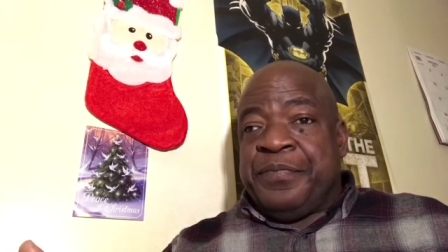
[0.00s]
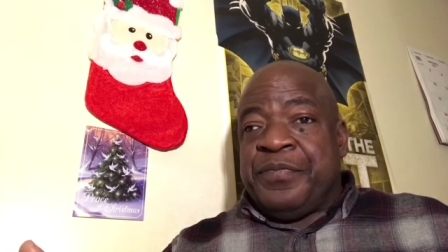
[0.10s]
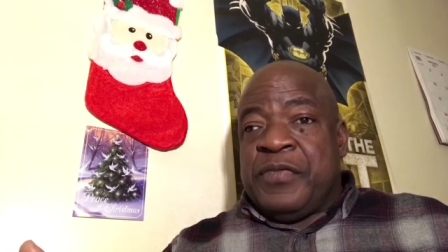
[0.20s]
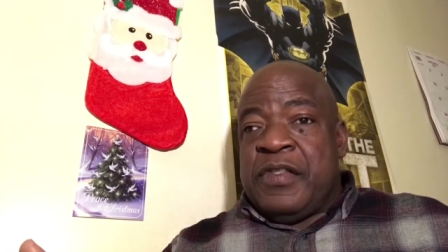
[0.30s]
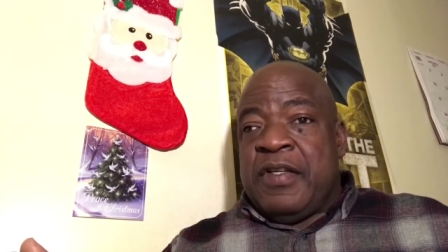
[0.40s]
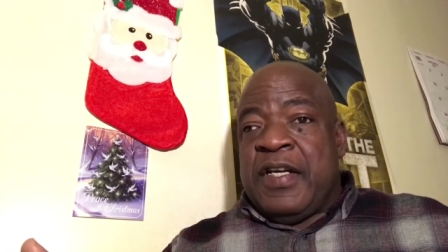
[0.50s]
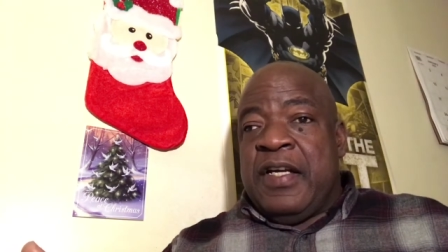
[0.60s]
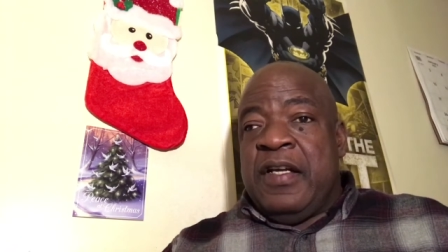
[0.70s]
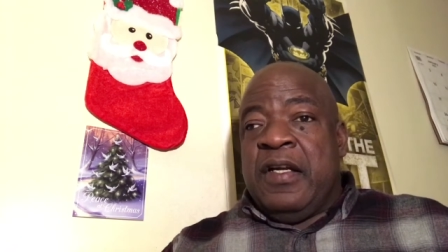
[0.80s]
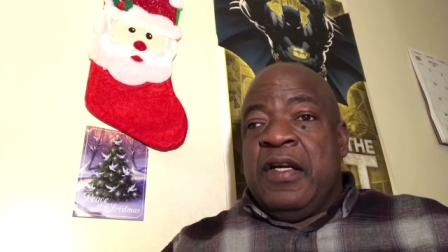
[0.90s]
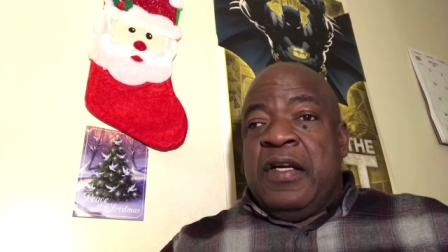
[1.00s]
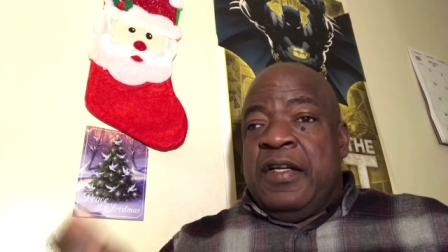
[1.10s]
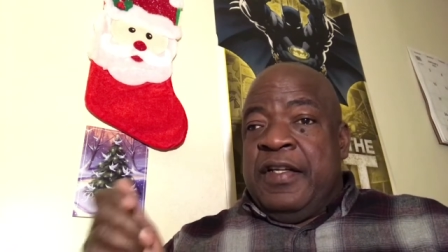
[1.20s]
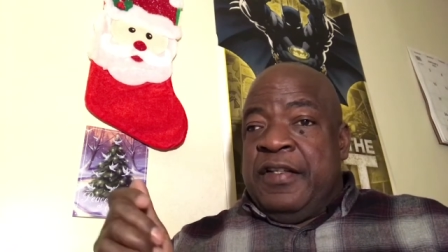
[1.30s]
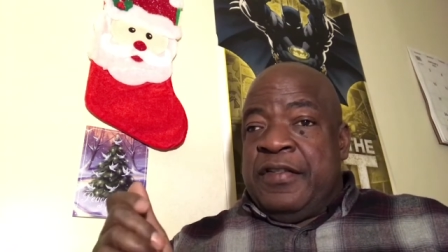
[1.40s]
Okay,
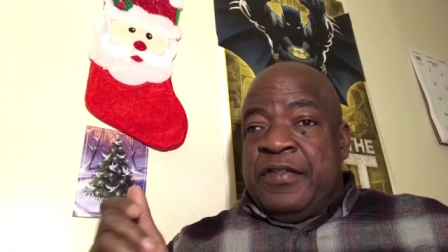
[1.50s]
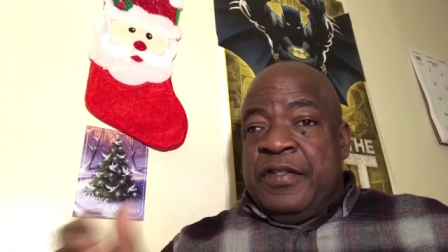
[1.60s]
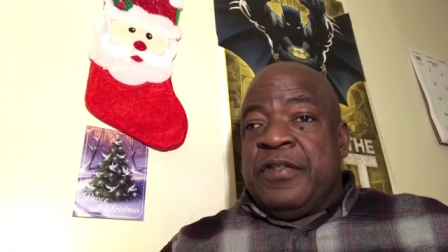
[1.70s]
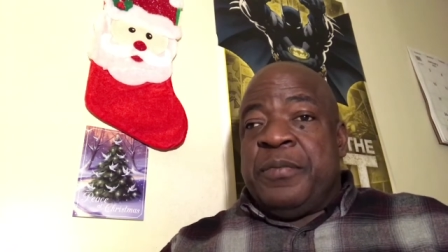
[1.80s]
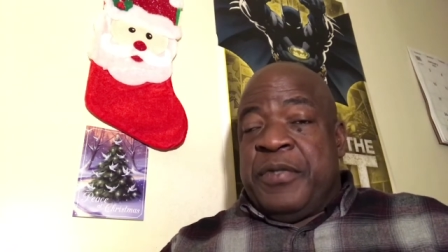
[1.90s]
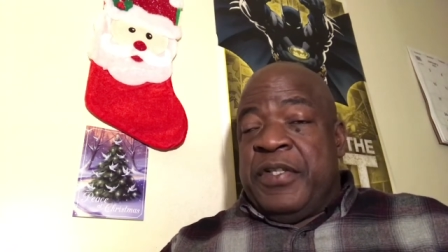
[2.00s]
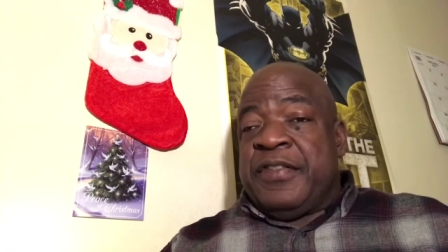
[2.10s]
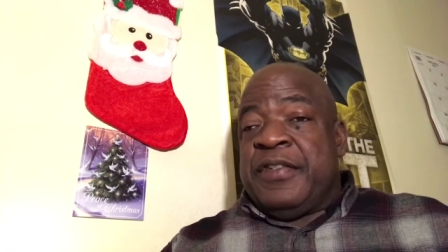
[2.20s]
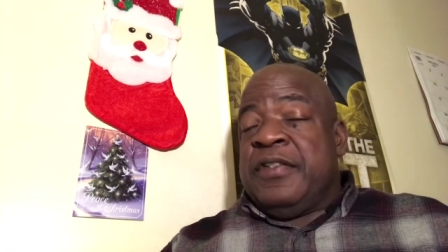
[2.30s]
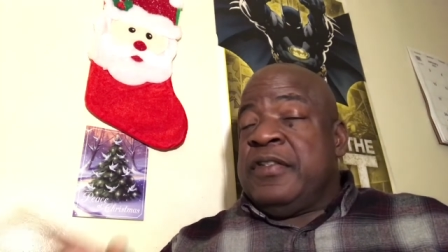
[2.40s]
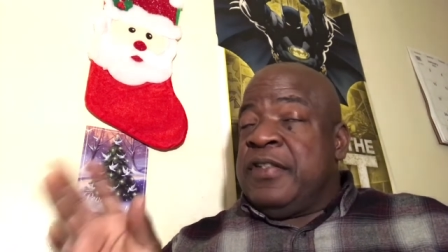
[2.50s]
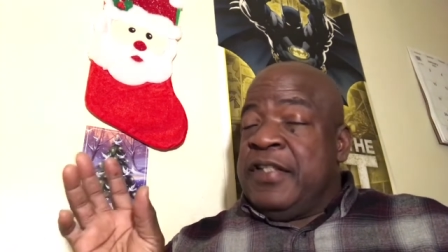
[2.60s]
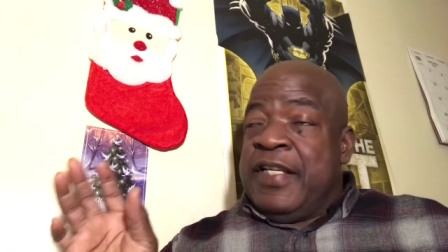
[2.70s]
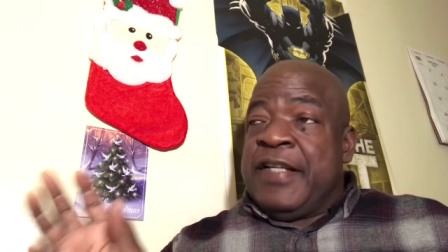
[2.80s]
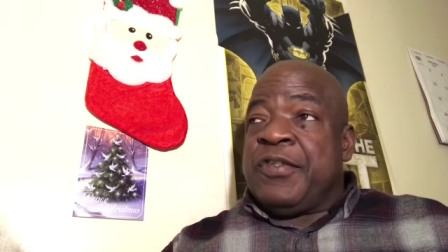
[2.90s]
he is still the president, and he
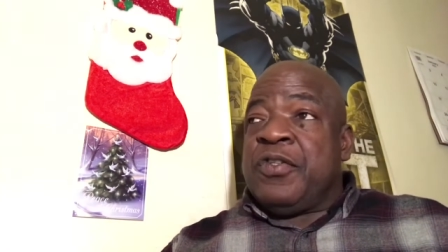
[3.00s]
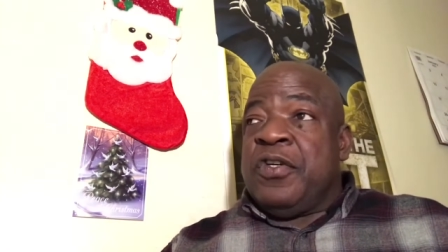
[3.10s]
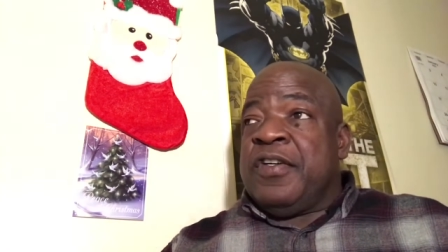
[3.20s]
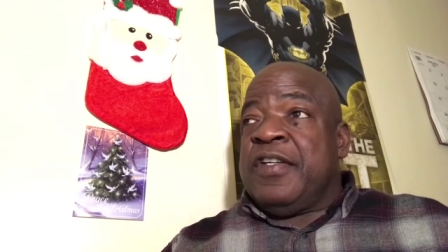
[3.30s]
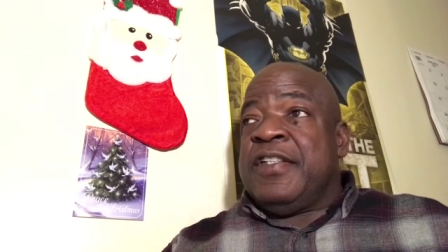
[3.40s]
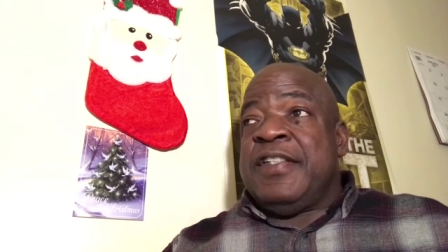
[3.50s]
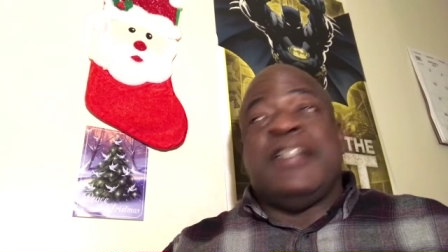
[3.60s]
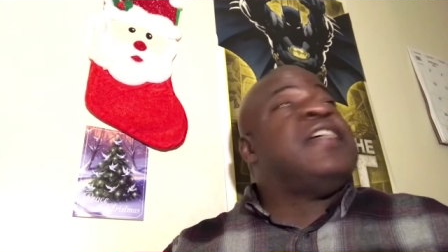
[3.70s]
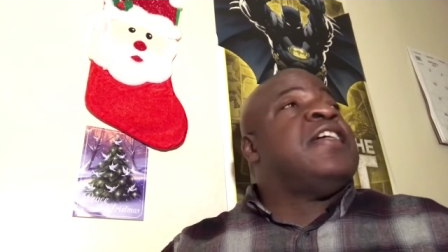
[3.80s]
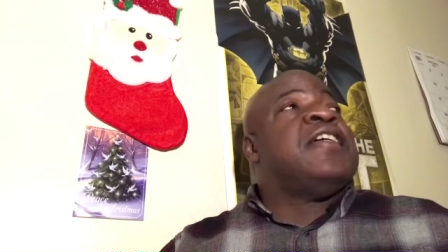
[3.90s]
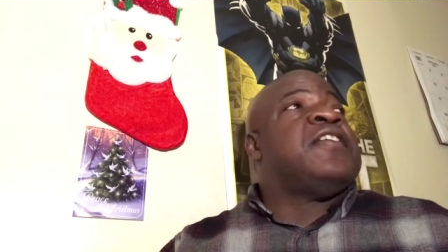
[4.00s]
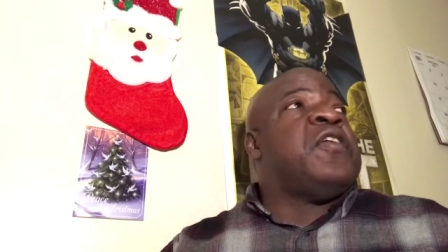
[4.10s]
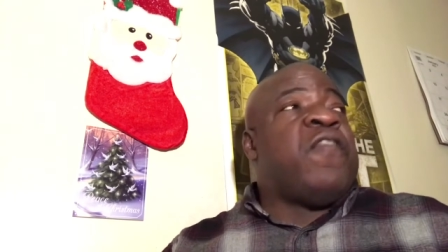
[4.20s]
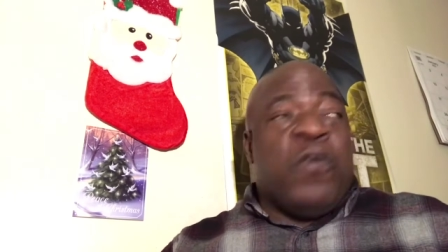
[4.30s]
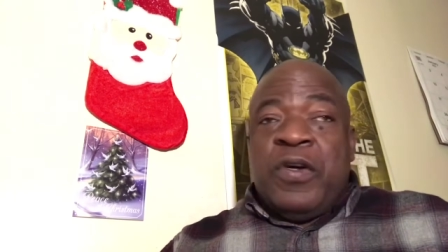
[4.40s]
has authority to
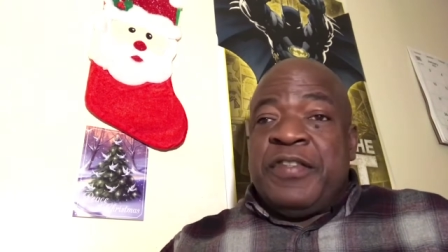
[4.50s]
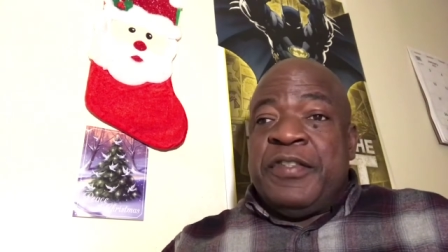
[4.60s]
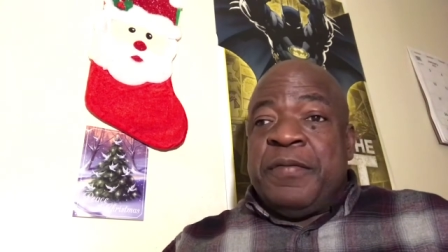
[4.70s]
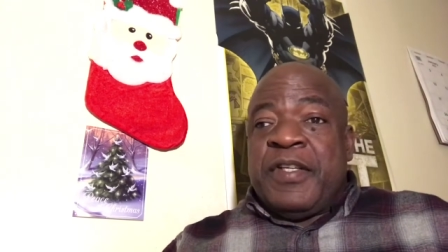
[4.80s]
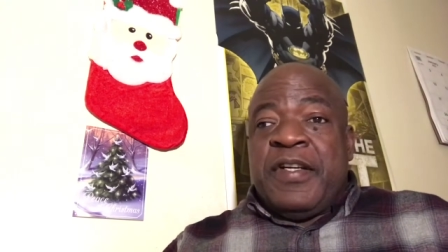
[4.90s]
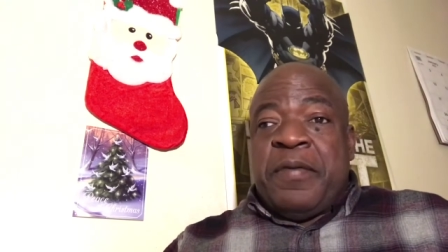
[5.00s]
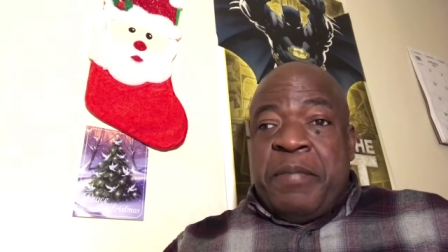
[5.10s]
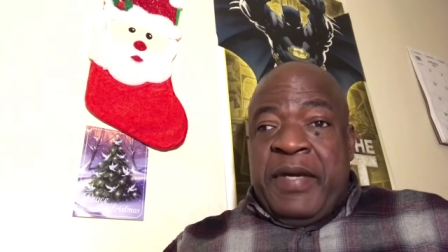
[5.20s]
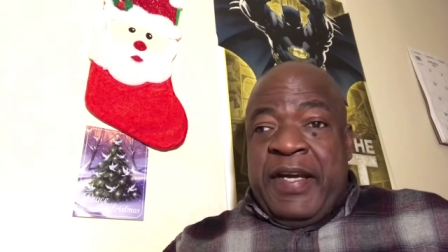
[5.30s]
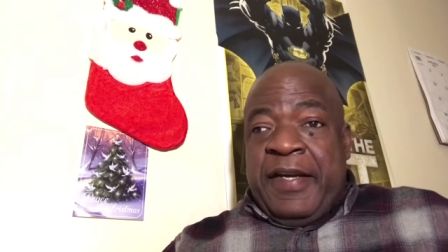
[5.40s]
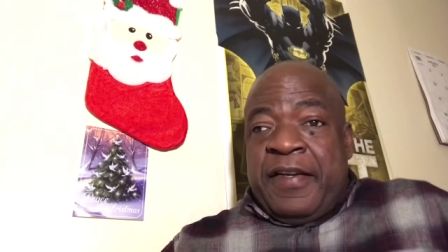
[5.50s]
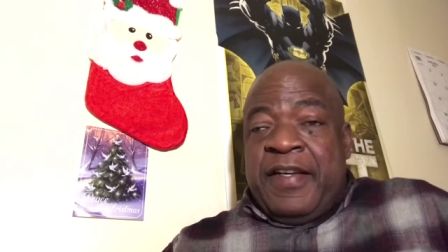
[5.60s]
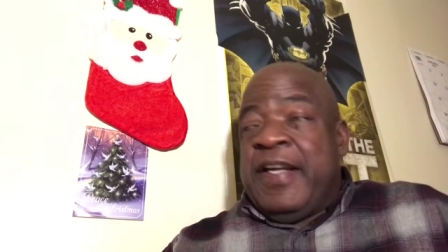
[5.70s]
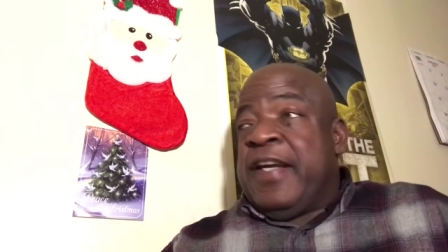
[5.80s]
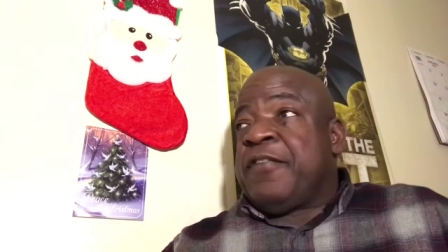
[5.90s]
force them to come back, and
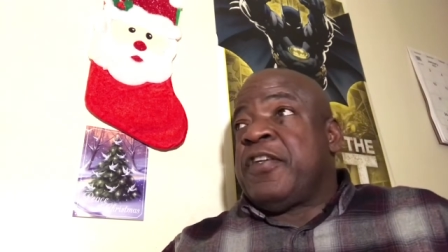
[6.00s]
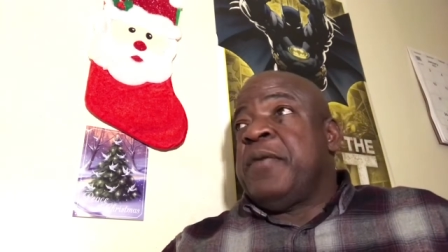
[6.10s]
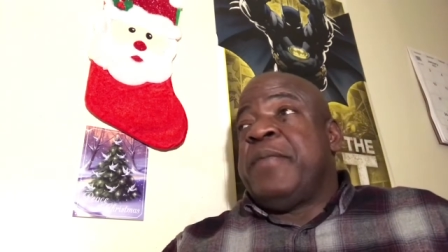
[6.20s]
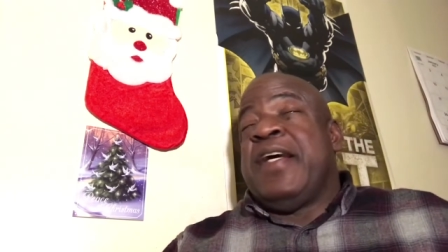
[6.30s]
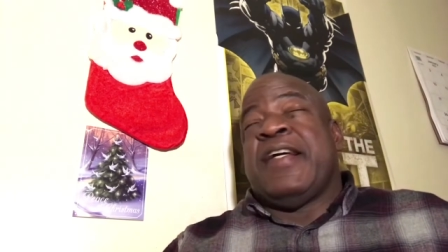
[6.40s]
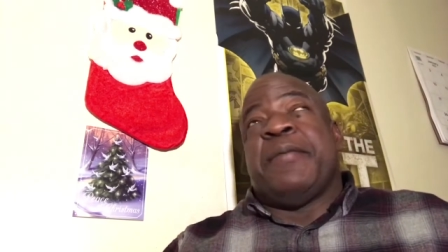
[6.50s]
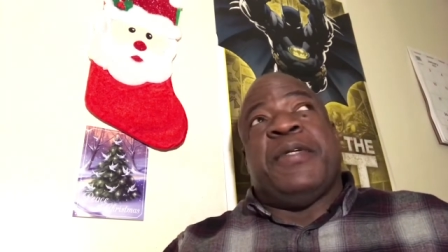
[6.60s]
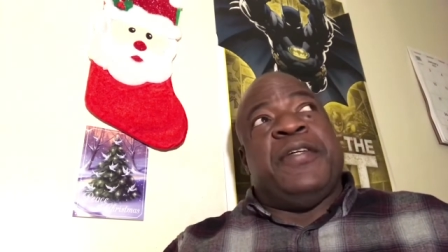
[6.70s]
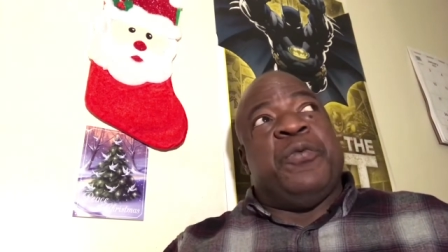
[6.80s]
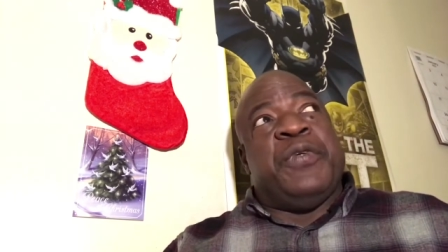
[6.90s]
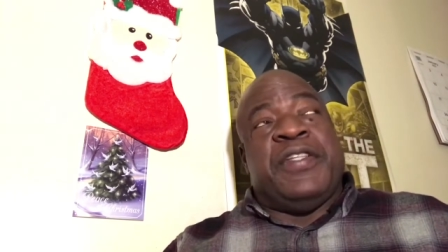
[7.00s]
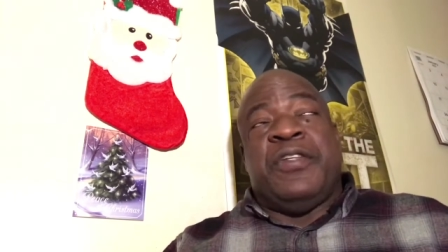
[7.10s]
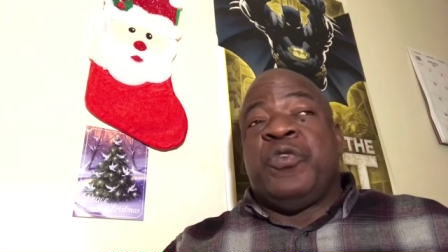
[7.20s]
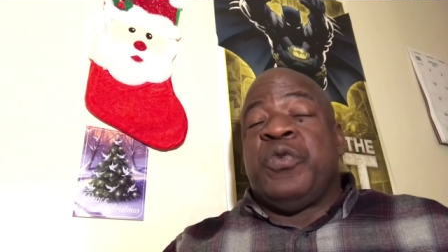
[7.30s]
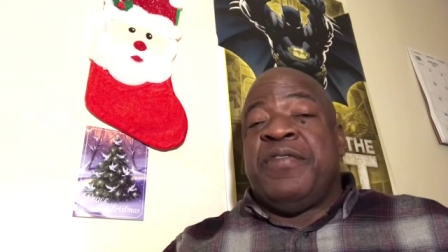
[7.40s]
they have to come back, I believe, within
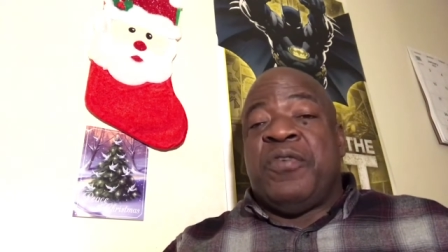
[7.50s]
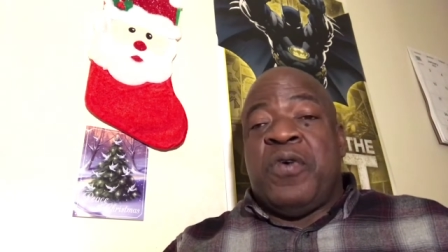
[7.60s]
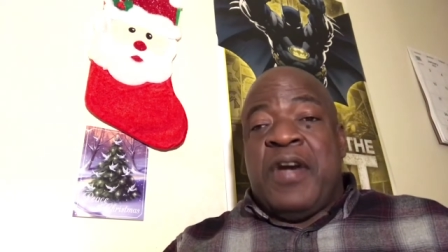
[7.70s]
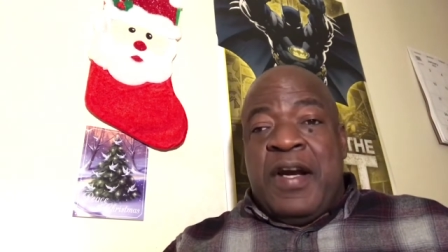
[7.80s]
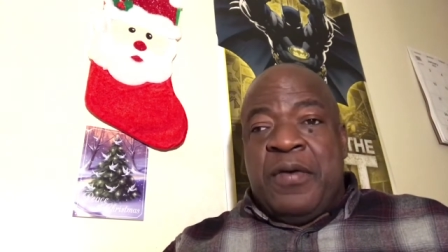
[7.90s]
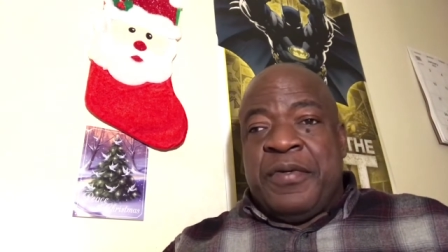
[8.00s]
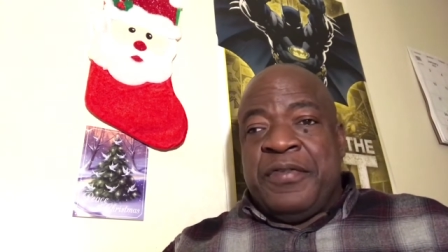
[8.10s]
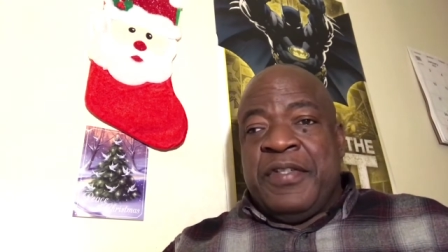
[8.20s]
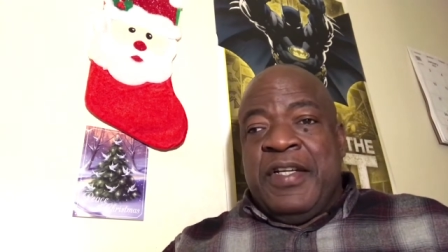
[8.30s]
24 hours.